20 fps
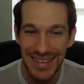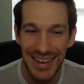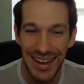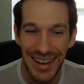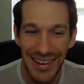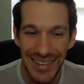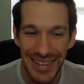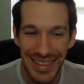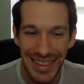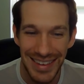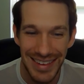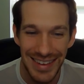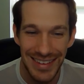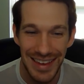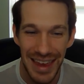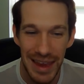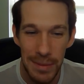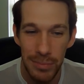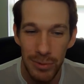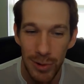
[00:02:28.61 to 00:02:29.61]
So this
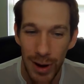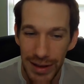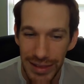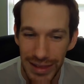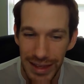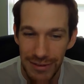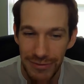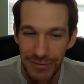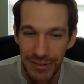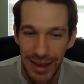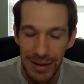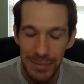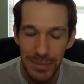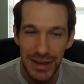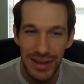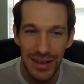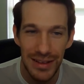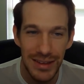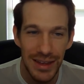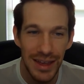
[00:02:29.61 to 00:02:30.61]
is a Broadleaf fan
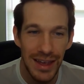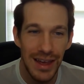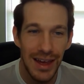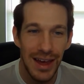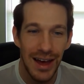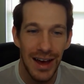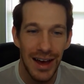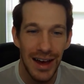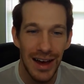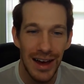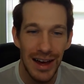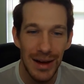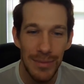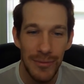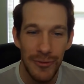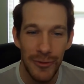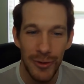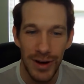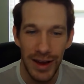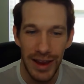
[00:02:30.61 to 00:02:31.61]
build
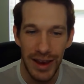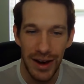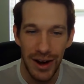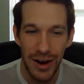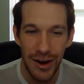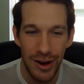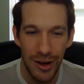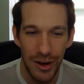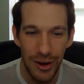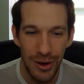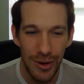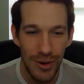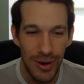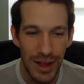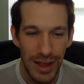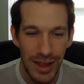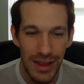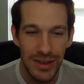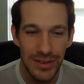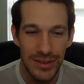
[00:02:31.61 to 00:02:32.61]
for ARO.